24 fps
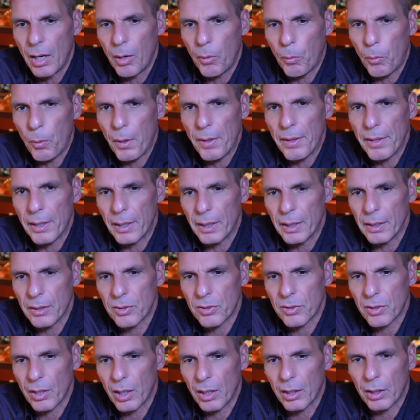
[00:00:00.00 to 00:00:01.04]
whether
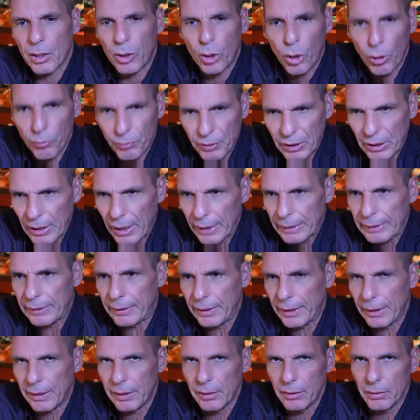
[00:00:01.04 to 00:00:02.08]
it's
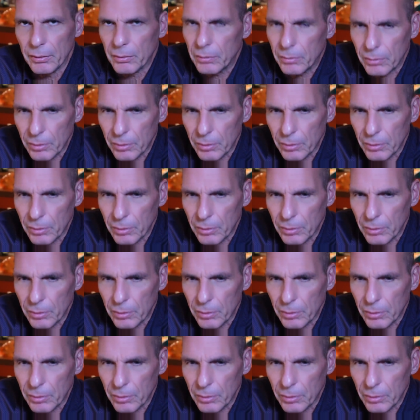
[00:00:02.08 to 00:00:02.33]
COVID-19